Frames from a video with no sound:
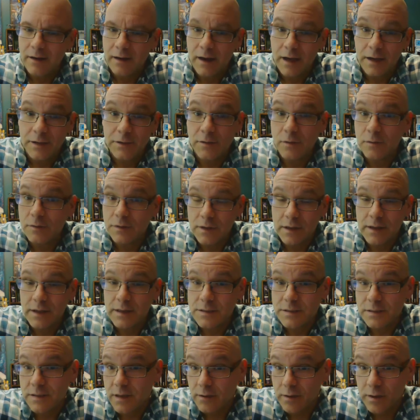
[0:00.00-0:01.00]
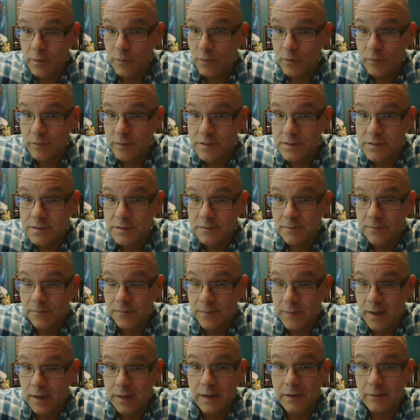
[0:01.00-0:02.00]
I don't like scary movies.
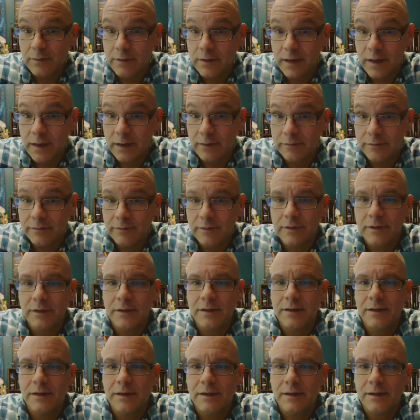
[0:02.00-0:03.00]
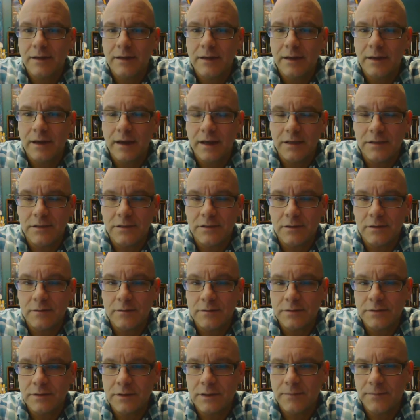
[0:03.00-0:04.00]
I never have. I
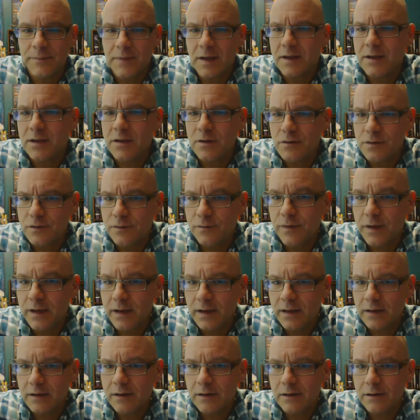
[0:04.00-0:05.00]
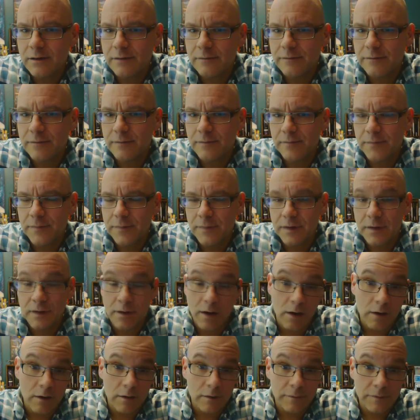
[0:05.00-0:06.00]
don't. I'm not a huge fan of the
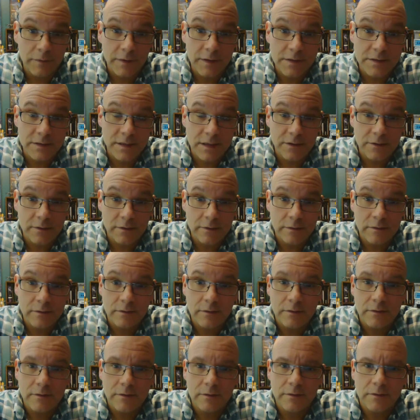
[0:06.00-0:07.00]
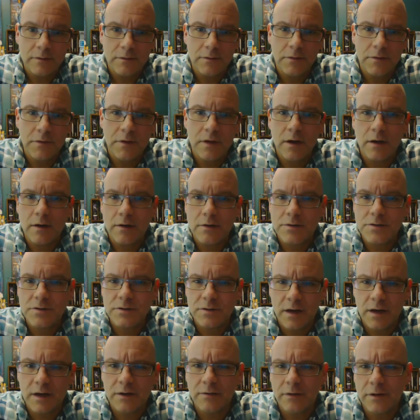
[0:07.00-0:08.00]
horror flicks either, or the horror
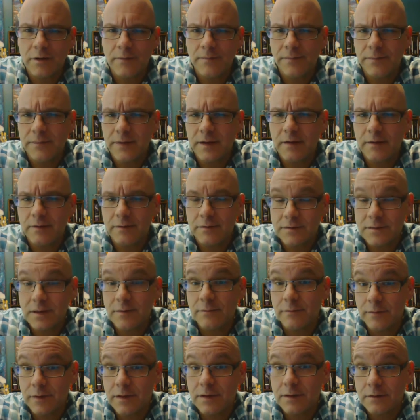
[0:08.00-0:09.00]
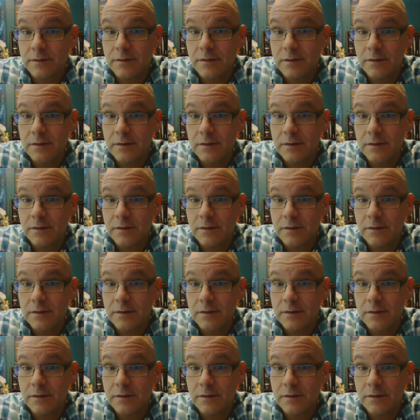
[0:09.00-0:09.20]
genre. Some of it.